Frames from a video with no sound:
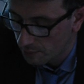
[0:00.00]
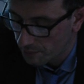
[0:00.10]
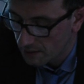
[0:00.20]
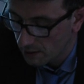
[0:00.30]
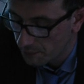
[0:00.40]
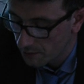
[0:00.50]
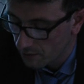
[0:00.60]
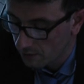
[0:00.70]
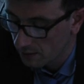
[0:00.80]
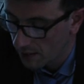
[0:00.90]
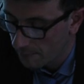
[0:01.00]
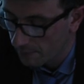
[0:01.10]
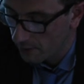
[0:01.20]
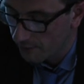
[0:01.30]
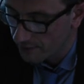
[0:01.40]
to Posidippus on the
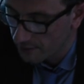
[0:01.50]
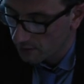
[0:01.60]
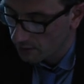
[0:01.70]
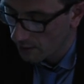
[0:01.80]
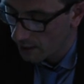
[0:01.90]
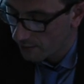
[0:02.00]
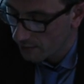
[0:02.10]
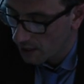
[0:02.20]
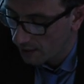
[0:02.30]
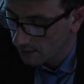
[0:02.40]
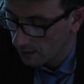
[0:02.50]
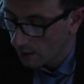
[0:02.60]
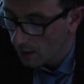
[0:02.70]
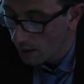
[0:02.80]
temple of Arsinoe Aphrodite.